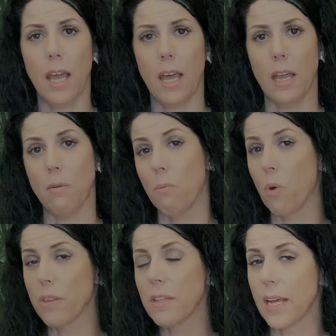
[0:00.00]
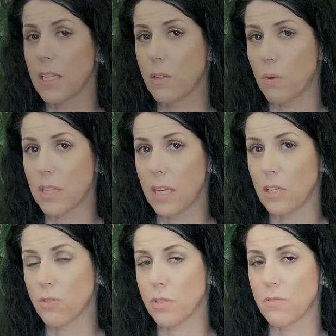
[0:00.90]
and more than likely what the
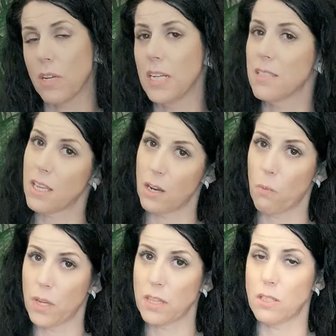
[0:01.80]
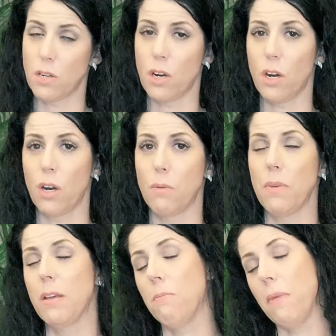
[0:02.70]
interest rate is and what the
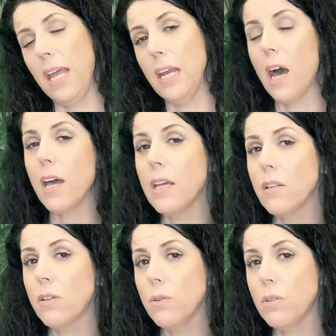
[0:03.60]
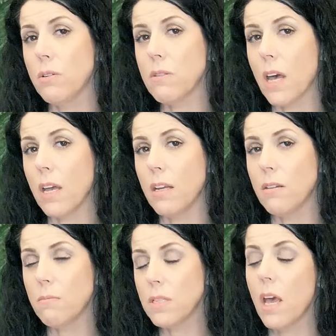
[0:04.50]
term. It may not include those
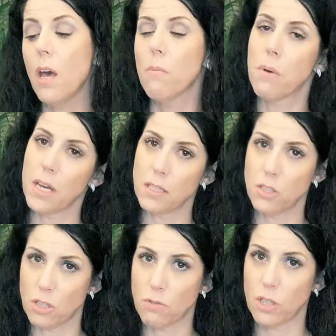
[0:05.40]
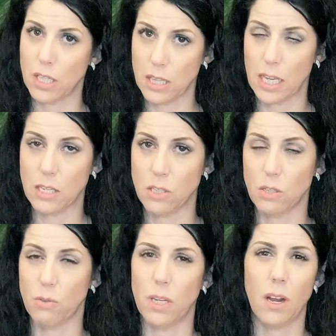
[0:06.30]
items, but generally they
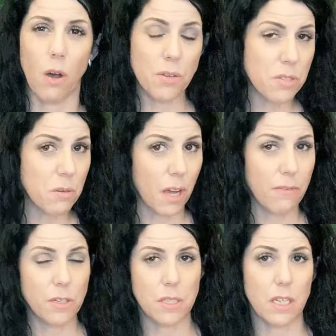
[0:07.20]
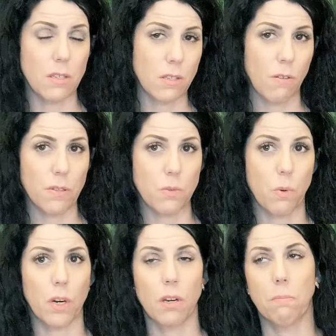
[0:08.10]
do. It also covers any service
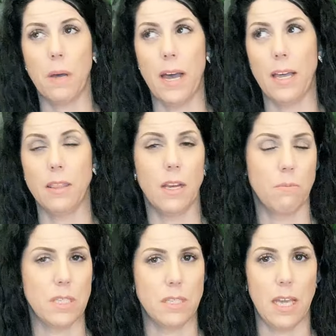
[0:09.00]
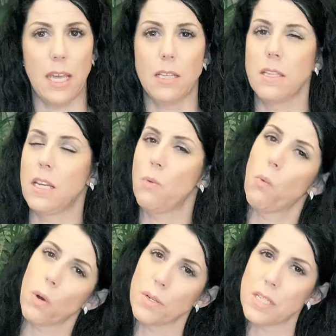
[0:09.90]
work by their mistakes, any
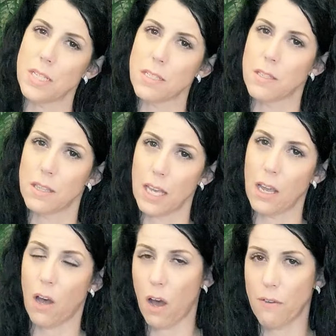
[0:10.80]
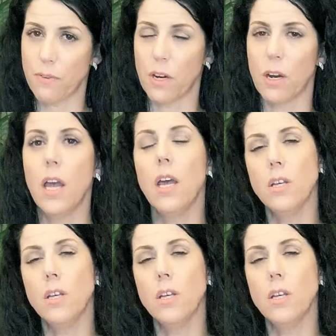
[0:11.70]
warranties that they offer.